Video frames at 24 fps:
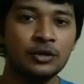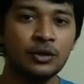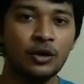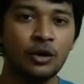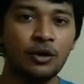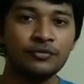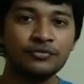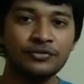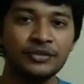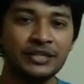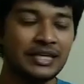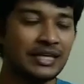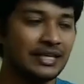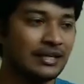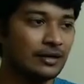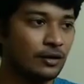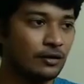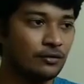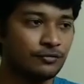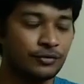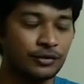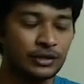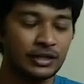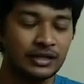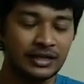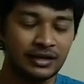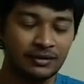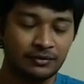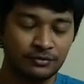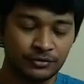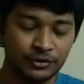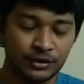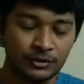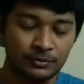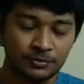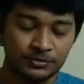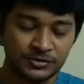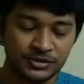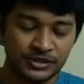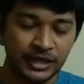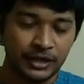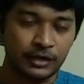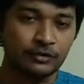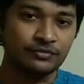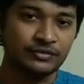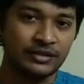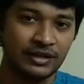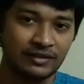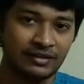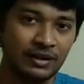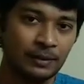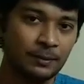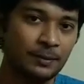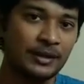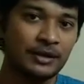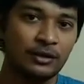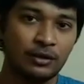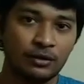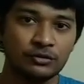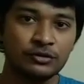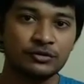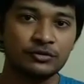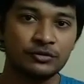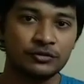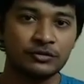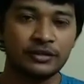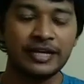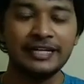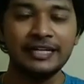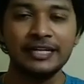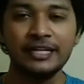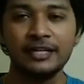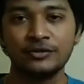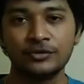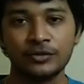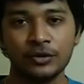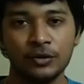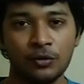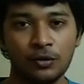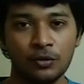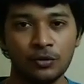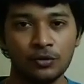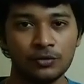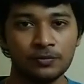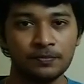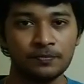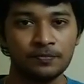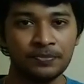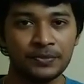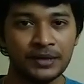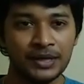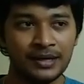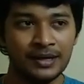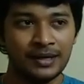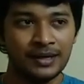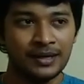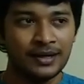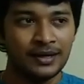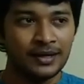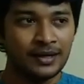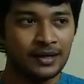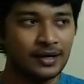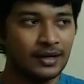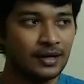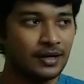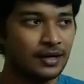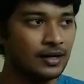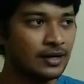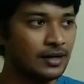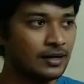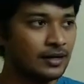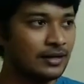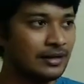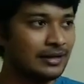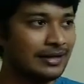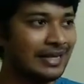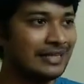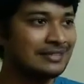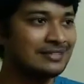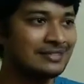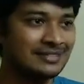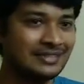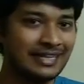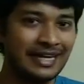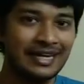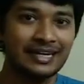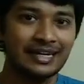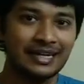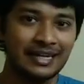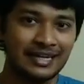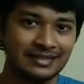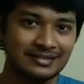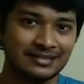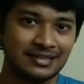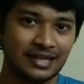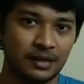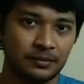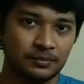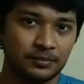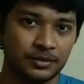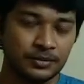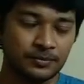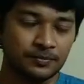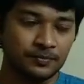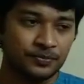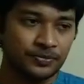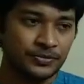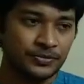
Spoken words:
of the for the sake of development of the society as a whole. Let's take an example.